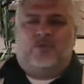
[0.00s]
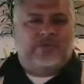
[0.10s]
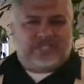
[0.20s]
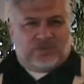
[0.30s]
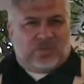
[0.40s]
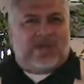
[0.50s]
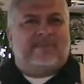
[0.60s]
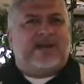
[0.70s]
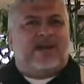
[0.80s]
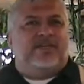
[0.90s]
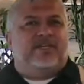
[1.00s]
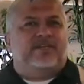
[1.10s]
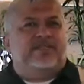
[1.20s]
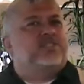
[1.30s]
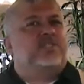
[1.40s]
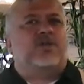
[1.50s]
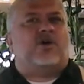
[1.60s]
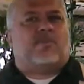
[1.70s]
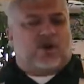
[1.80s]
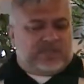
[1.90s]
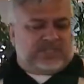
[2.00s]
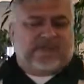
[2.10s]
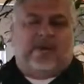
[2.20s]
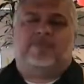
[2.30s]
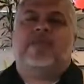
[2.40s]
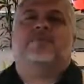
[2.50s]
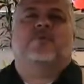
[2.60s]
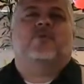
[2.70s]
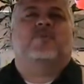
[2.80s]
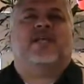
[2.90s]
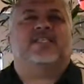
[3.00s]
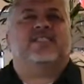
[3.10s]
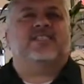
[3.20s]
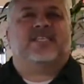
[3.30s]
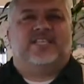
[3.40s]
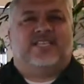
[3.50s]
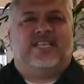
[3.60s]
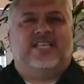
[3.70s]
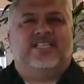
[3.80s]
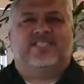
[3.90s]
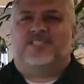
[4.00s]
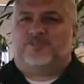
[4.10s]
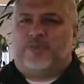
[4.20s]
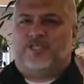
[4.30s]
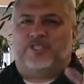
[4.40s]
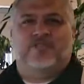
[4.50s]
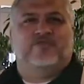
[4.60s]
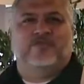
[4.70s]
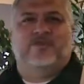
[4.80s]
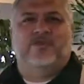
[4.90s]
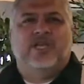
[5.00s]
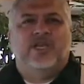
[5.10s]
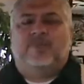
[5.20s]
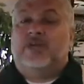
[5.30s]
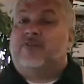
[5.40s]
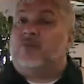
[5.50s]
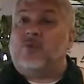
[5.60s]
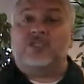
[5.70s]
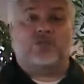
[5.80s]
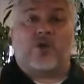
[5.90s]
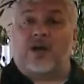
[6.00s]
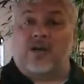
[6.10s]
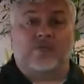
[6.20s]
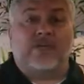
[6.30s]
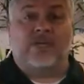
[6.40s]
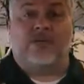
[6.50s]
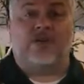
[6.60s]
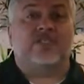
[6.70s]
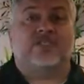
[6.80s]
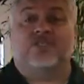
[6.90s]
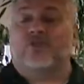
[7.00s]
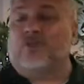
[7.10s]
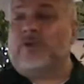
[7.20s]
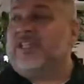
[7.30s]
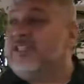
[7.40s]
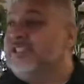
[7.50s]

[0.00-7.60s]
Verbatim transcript: reason why I'm out here is, you know, I'm always about people, places, and things, especially food. But every once in a while I run across a story that